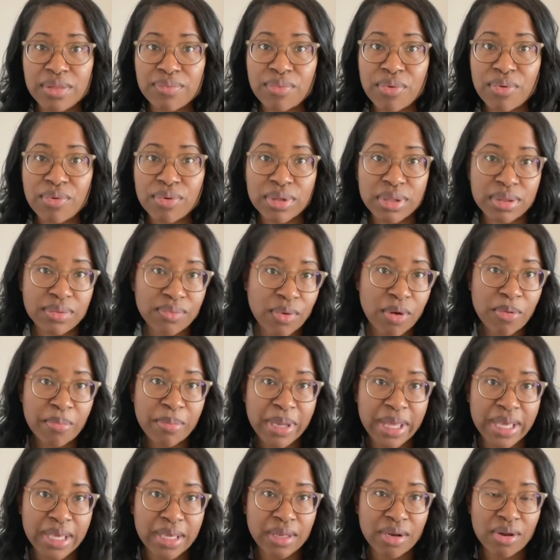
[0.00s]
throw a throw
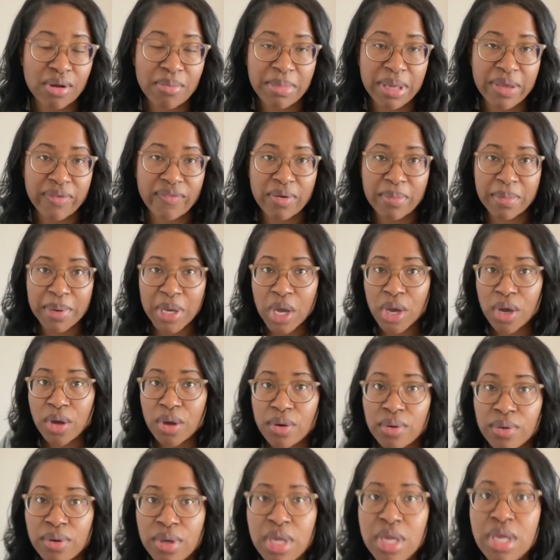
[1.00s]
blanket on me if I'm
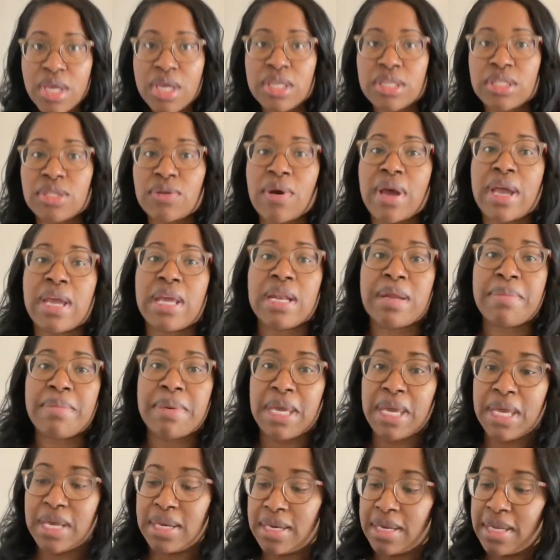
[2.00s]
cold. So I end up
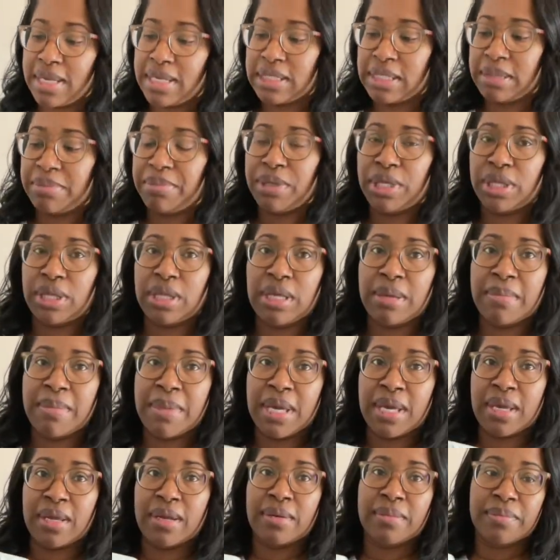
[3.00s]
getting this to put them
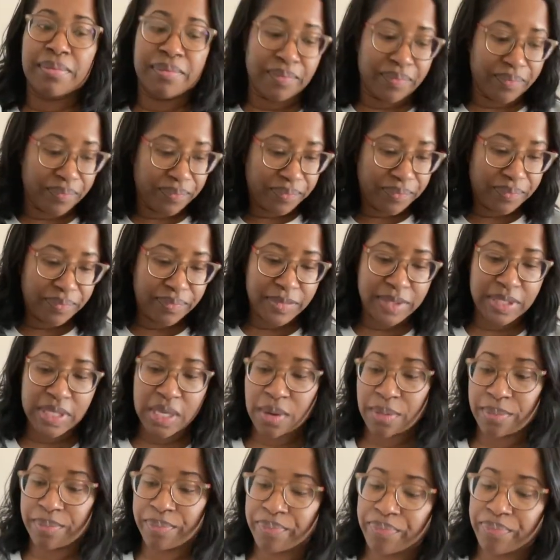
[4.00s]
in. So